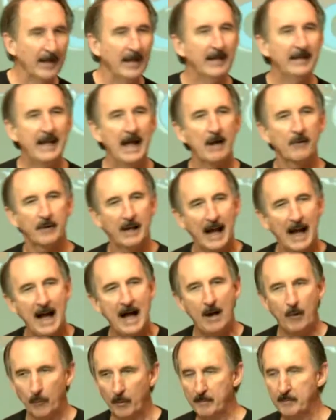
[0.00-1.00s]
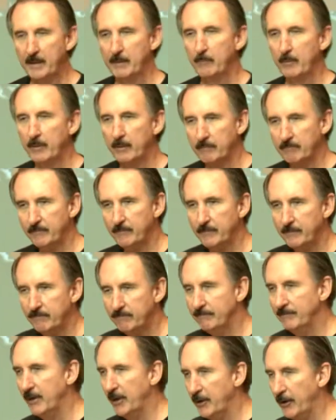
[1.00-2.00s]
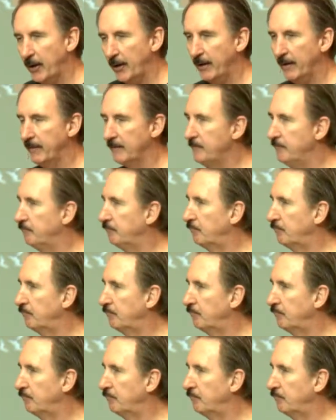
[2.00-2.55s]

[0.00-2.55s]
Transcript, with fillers: Now, Kyle, remember, the nerd,